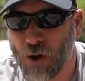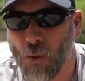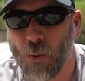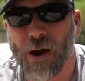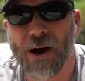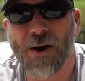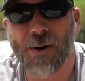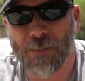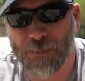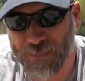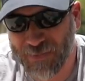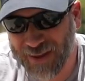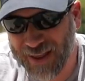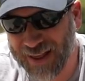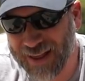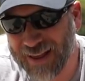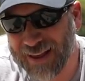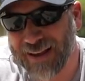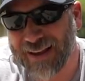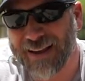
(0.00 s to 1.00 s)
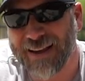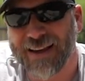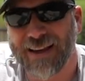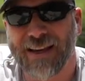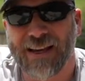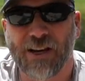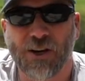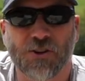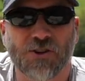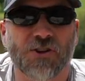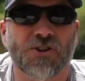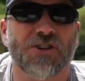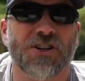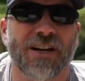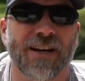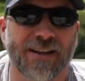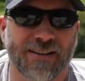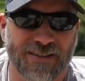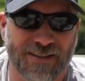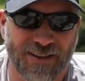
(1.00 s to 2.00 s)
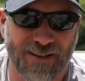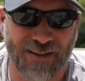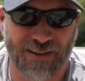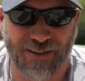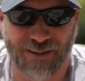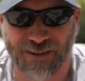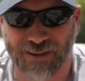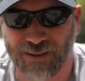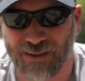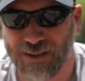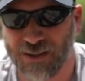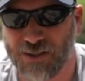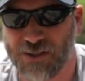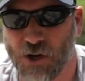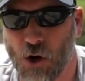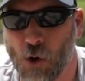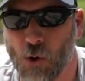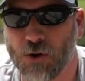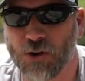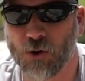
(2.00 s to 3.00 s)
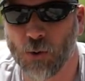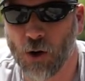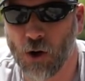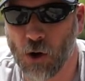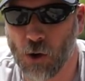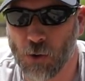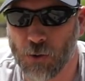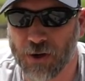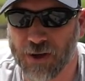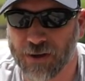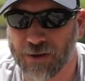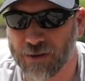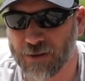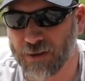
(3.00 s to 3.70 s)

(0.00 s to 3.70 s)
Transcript: well, here's your chance to own your own